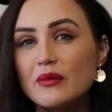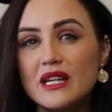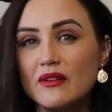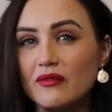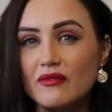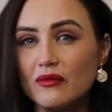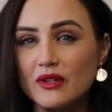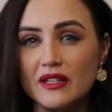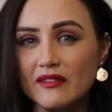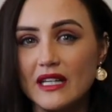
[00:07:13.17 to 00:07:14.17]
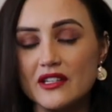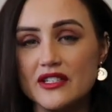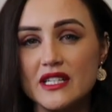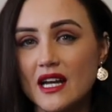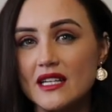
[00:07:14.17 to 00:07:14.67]
We didn't really
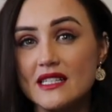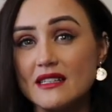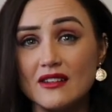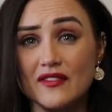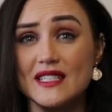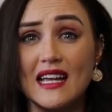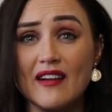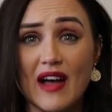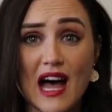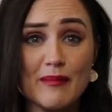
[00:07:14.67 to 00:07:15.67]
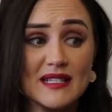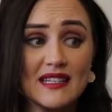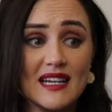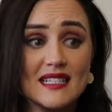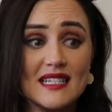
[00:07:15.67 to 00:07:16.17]
understand. You didn't obviously have apps at
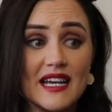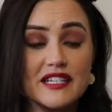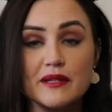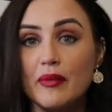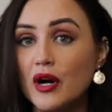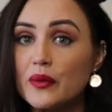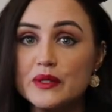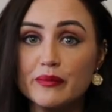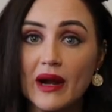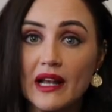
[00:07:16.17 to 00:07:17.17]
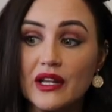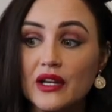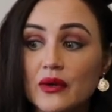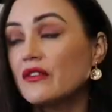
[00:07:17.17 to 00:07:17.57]
that stage, and the park was brand new.